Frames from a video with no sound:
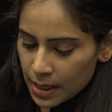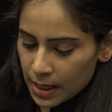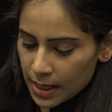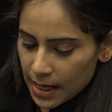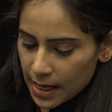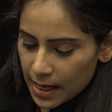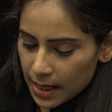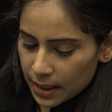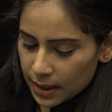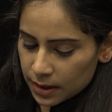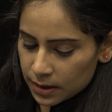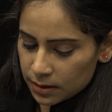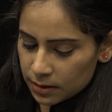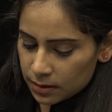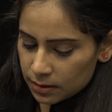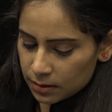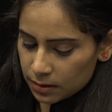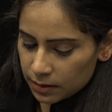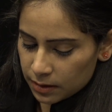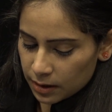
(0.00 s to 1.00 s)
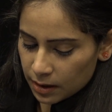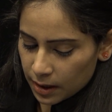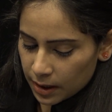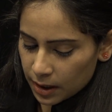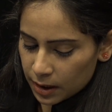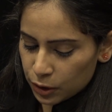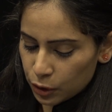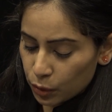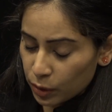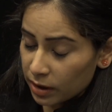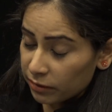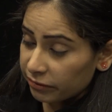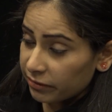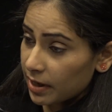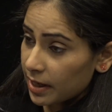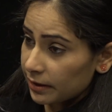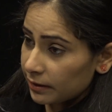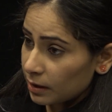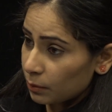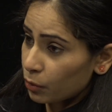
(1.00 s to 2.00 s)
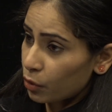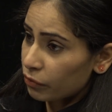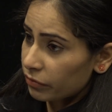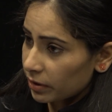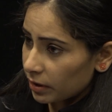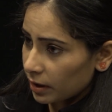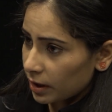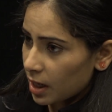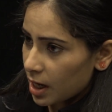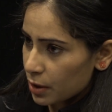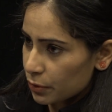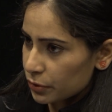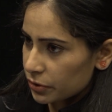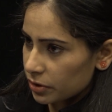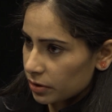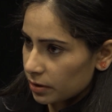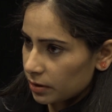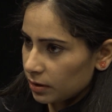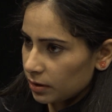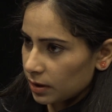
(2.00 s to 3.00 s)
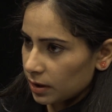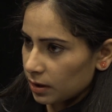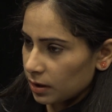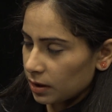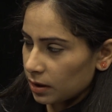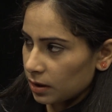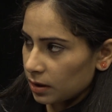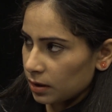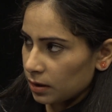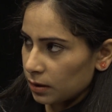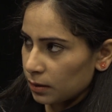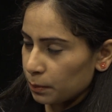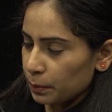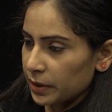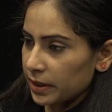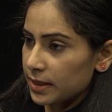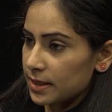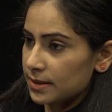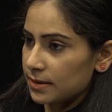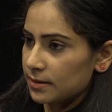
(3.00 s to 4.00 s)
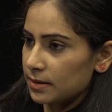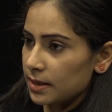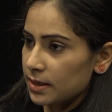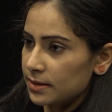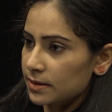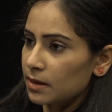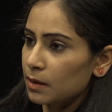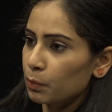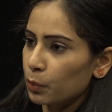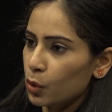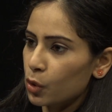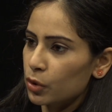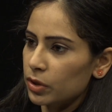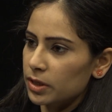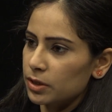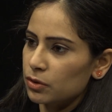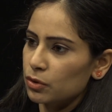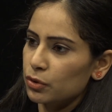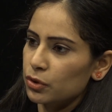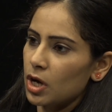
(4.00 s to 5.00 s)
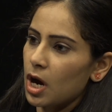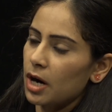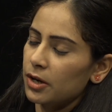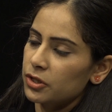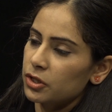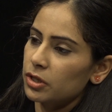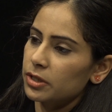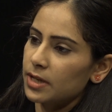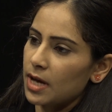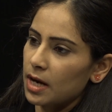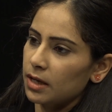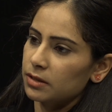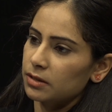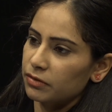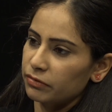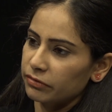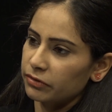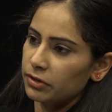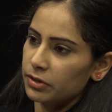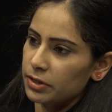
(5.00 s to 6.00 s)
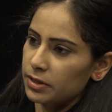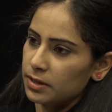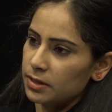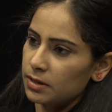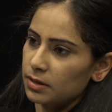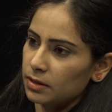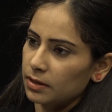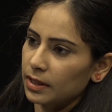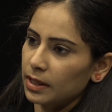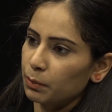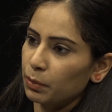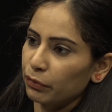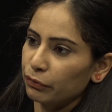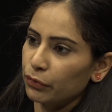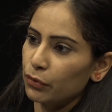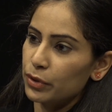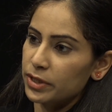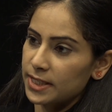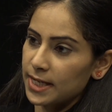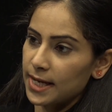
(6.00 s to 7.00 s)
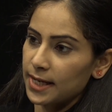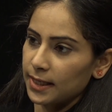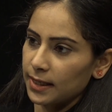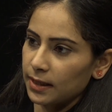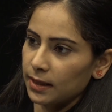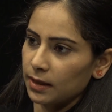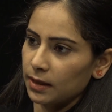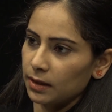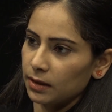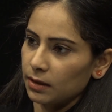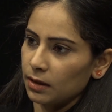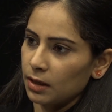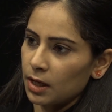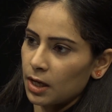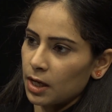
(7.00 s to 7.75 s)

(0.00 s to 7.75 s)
And you can find them over the counter, but it's important to talk to your doctor first, like before taking it,